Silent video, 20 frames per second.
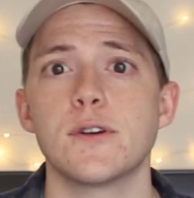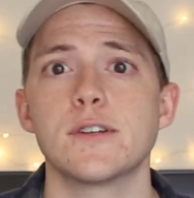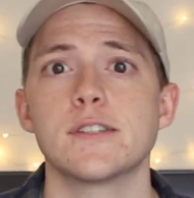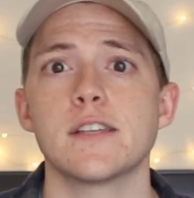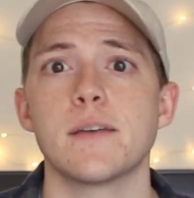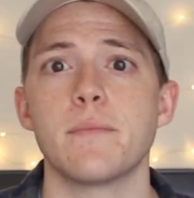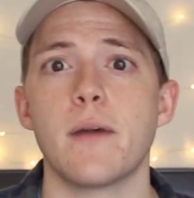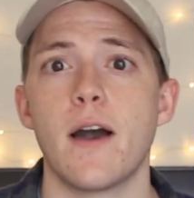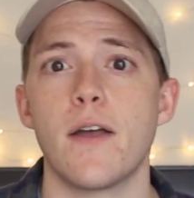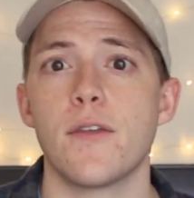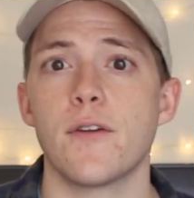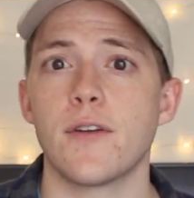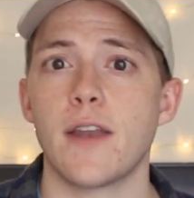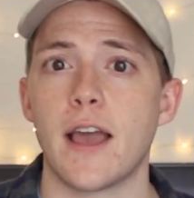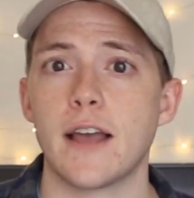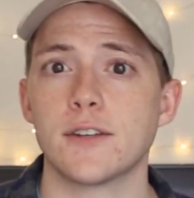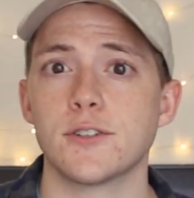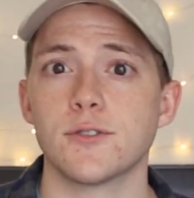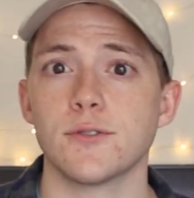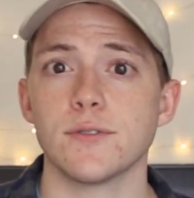or some other
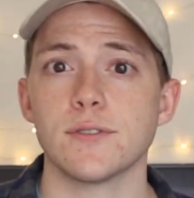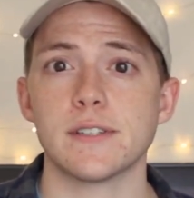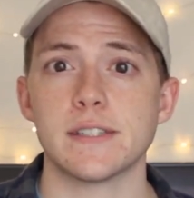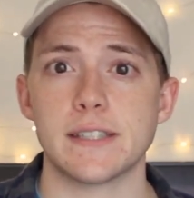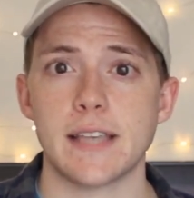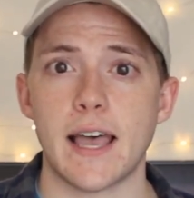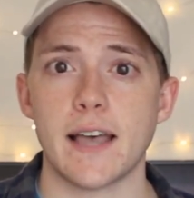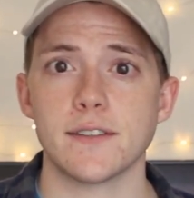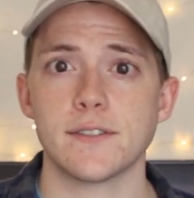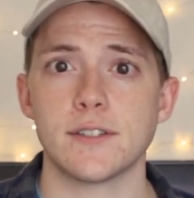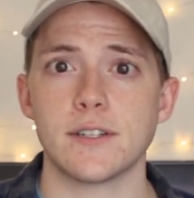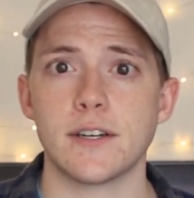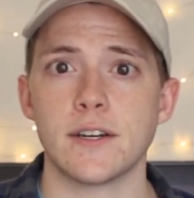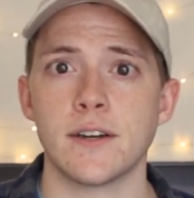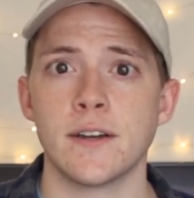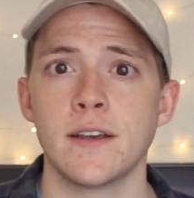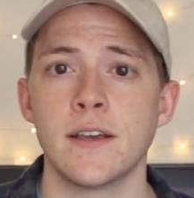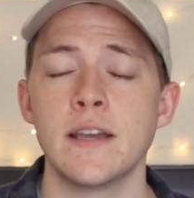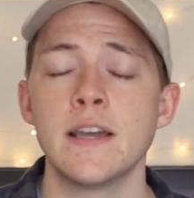natural disaster.